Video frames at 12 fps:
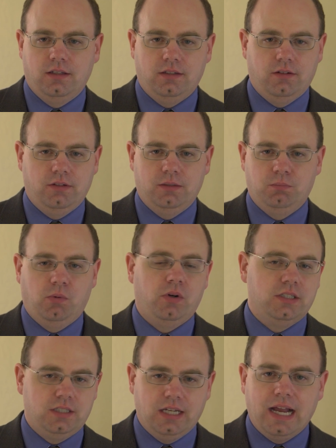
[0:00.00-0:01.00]
in
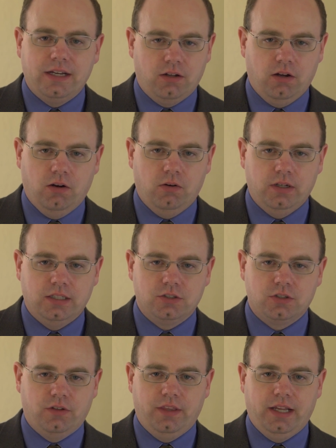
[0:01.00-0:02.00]
Boise, Idaho, and
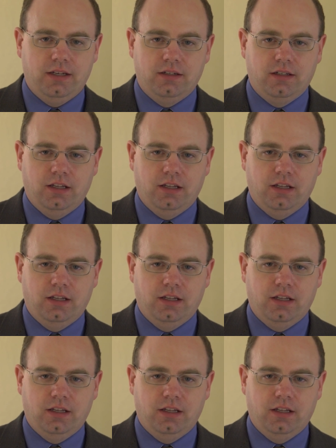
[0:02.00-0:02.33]
so that